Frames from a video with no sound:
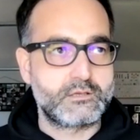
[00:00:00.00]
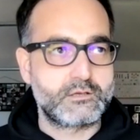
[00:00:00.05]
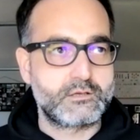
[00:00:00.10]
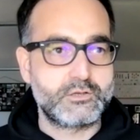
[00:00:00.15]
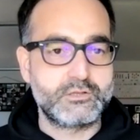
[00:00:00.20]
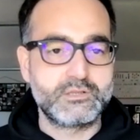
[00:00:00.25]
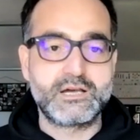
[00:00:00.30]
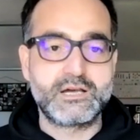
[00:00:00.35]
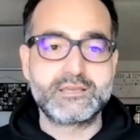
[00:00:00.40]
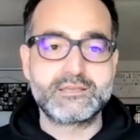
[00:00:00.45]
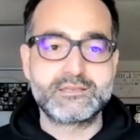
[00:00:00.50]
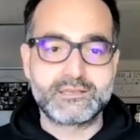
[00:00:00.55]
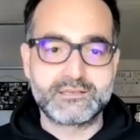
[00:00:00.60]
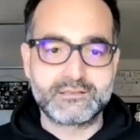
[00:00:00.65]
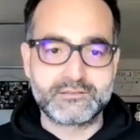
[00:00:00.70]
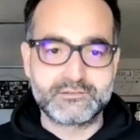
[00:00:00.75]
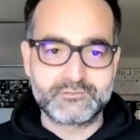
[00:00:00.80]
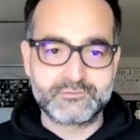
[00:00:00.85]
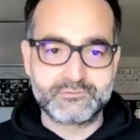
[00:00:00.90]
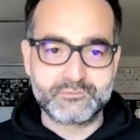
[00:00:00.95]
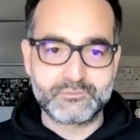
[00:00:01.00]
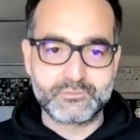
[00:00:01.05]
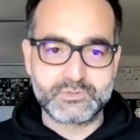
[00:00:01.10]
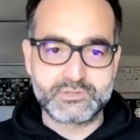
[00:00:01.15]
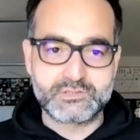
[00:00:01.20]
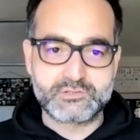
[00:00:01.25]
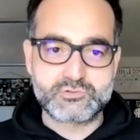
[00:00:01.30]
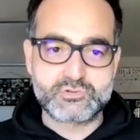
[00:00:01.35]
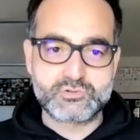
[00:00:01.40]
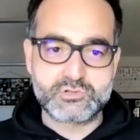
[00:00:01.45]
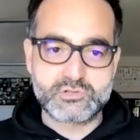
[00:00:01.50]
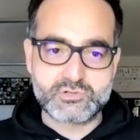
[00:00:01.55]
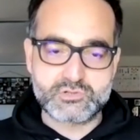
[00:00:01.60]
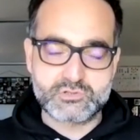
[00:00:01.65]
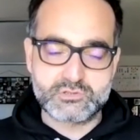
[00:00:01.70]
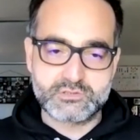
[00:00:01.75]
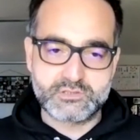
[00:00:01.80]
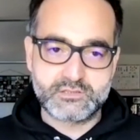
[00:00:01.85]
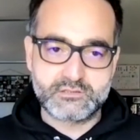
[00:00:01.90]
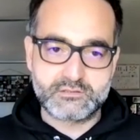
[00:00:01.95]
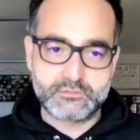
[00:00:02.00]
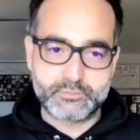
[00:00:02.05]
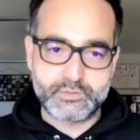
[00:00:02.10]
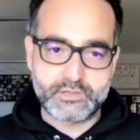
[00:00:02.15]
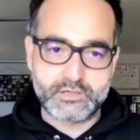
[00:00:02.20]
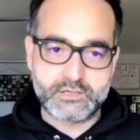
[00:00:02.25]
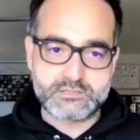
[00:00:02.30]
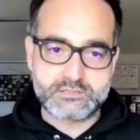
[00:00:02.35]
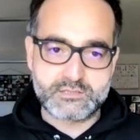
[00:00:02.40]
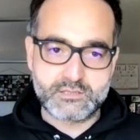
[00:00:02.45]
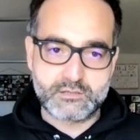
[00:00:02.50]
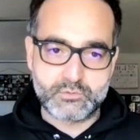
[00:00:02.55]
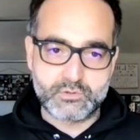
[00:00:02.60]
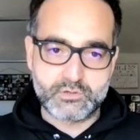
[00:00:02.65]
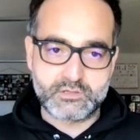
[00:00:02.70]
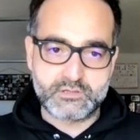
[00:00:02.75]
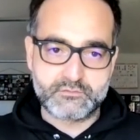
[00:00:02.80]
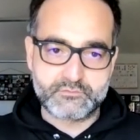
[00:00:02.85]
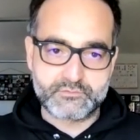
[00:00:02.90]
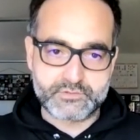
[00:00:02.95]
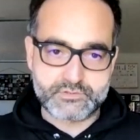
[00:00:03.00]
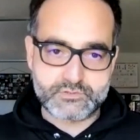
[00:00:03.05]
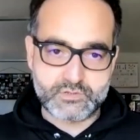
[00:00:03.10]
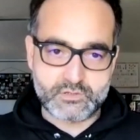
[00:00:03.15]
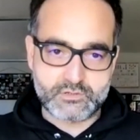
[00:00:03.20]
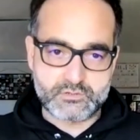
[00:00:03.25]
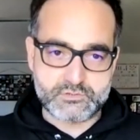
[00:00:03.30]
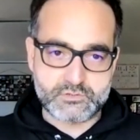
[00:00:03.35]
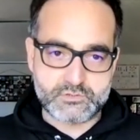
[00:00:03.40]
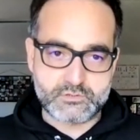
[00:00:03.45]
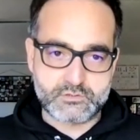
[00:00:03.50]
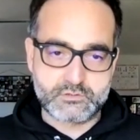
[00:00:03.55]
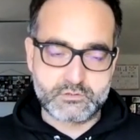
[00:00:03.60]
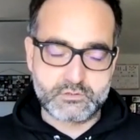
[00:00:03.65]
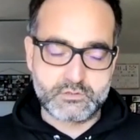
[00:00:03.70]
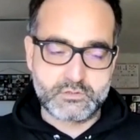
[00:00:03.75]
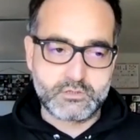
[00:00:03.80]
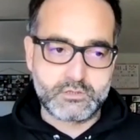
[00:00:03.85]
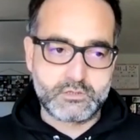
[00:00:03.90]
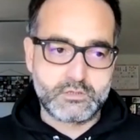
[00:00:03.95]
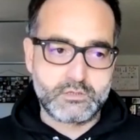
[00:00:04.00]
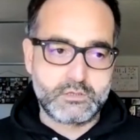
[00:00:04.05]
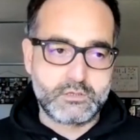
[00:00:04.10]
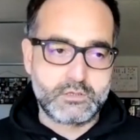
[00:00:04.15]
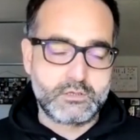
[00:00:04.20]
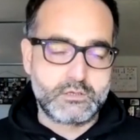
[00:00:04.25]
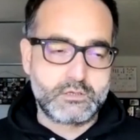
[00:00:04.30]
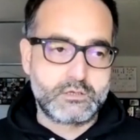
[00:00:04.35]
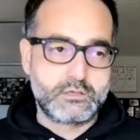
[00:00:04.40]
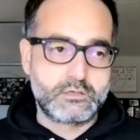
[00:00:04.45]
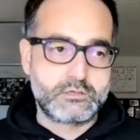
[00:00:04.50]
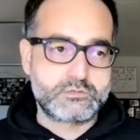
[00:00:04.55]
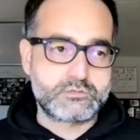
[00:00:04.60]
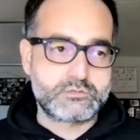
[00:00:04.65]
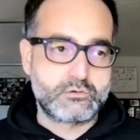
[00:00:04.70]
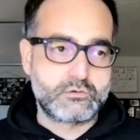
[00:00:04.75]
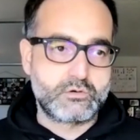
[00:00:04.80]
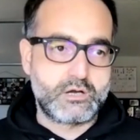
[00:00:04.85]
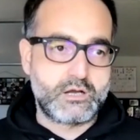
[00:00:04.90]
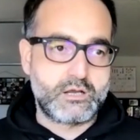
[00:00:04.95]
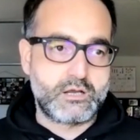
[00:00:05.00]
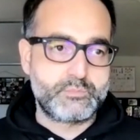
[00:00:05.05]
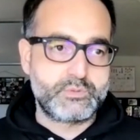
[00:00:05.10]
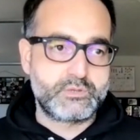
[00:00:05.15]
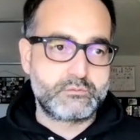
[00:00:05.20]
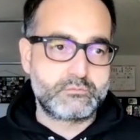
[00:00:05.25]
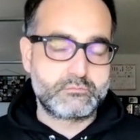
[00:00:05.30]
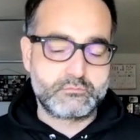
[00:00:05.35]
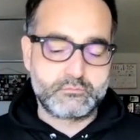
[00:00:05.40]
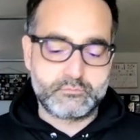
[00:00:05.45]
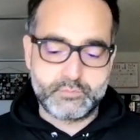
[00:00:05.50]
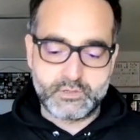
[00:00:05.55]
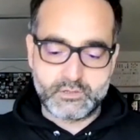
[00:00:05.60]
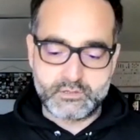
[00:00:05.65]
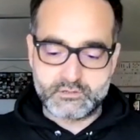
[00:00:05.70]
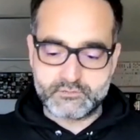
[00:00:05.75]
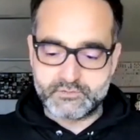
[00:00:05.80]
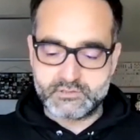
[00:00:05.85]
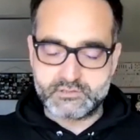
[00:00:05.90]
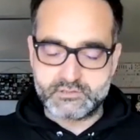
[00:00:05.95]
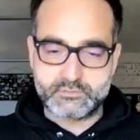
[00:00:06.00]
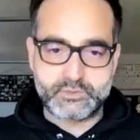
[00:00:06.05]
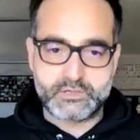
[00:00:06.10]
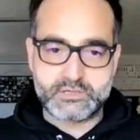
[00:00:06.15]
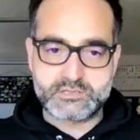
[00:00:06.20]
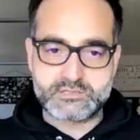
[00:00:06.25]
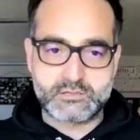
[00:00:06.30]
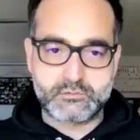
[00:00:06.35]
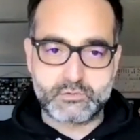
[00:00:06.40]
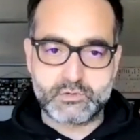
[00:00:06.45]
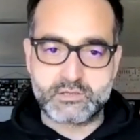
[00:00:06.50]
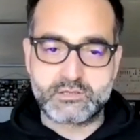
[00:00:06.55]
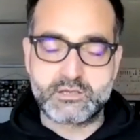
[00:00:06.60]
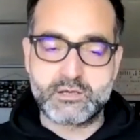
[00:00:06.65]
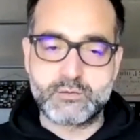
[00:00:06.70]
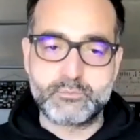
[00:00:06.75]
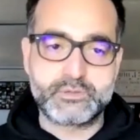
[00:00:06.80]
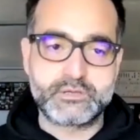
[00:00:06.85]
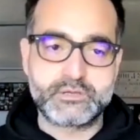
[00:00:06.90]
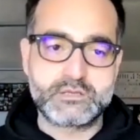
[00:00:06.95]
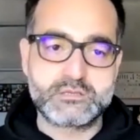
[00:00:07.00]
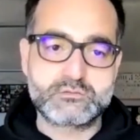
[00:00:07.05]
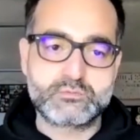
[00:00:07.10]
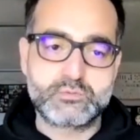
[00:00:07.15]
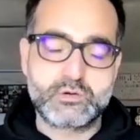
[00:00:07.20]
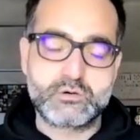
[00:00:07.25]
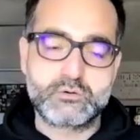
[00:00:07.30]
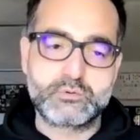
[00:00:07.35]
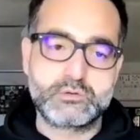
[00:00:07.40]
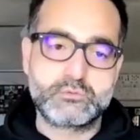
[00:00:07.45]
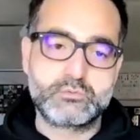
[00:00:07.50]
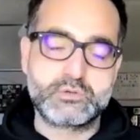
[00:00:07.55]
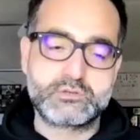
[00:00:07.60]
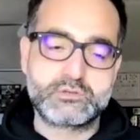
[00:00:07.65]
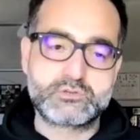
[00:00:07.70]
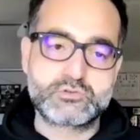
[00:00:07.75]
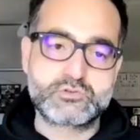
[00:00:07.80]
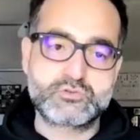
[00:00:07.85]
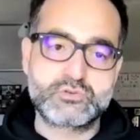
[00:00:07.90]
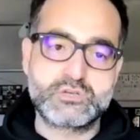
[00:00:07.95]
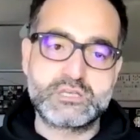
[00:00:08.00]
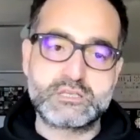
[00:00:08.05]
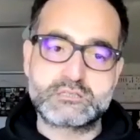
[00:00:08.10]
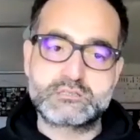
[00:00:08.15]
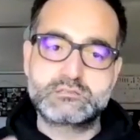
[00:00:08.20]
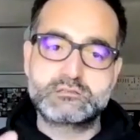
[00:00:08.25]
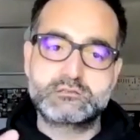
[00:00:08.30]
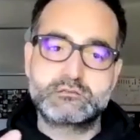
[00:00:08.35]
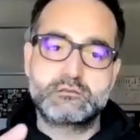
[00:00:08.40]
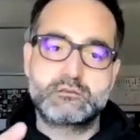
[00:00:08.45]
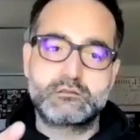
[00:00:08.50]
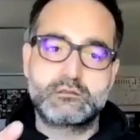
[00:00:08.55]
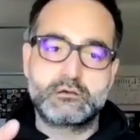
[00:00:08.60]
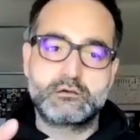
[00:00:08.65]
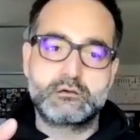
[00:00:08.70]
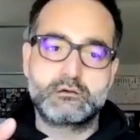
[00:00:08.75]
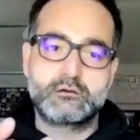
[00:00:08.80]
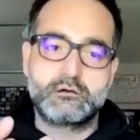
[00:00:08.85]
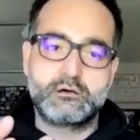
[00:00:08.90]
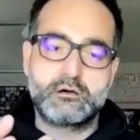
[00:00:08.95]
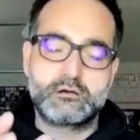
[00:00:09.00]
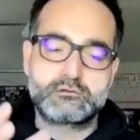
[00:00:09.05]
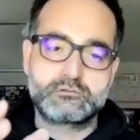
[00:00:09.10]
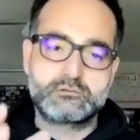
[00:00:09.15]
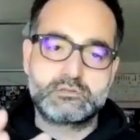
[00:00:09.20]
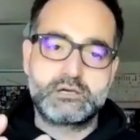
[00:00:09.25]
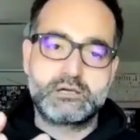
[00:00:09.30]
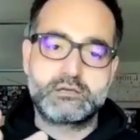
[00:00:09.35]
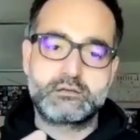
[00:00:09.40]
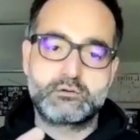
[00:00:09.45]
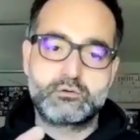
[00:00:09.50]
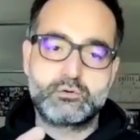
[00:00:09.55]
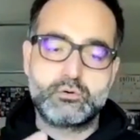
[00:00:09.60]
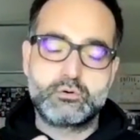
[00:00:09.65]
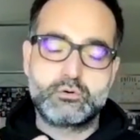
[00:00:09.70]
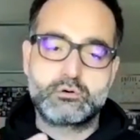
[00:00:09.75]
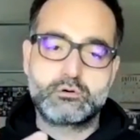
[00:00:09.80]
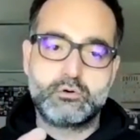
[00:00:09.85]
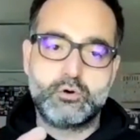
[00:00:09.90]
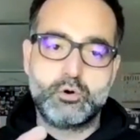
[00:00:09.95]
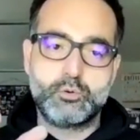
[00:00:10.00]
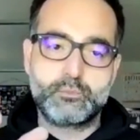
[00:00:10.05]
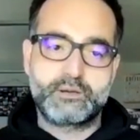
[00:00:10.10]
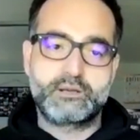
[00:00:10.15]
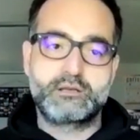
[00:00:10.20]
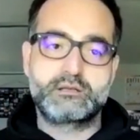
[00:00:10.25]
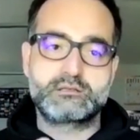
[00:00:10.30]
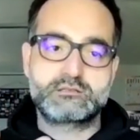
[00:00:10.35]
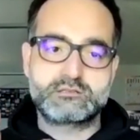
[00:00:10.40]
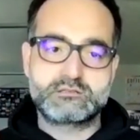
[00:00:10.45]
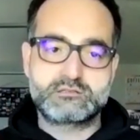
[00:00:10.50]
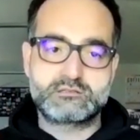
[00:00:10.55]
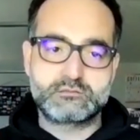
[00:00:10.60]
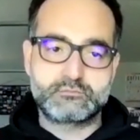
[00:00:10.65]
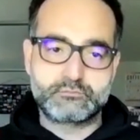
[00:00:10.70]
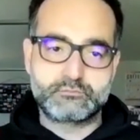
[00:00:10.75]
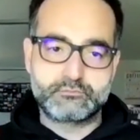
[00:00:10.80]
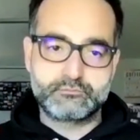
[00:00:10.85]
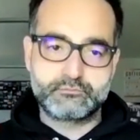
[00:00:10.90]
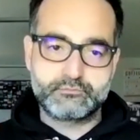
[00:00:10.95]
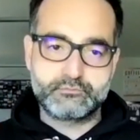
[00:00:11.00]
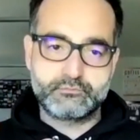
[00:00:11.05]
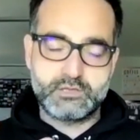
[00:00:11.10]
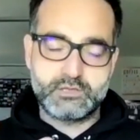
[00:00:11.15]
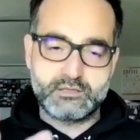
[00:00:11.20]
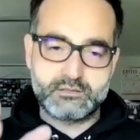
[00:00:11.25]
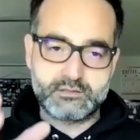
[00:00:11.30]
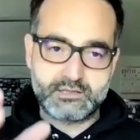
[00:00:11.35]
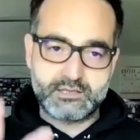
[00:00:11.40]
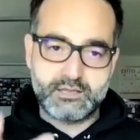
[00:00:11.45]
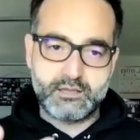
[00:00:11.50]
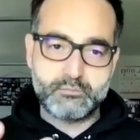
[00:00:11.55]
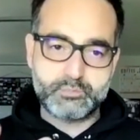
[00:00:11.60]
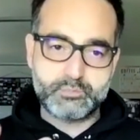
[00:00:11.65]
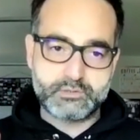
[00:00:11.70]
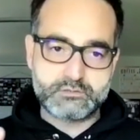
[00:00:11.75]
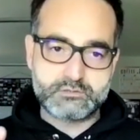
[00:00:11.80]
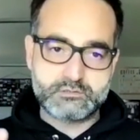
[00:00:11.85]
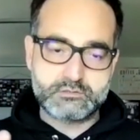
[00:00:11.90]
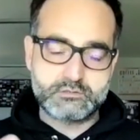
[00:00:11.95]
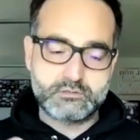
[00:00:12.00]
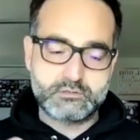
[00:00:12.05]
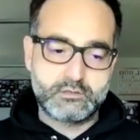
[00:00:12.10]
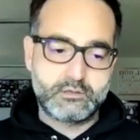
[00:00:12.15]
colliding with the traditional enterprise network infrastructure. So I've been part of enterprise networking companies where we would treat the underlying core operating system in the campus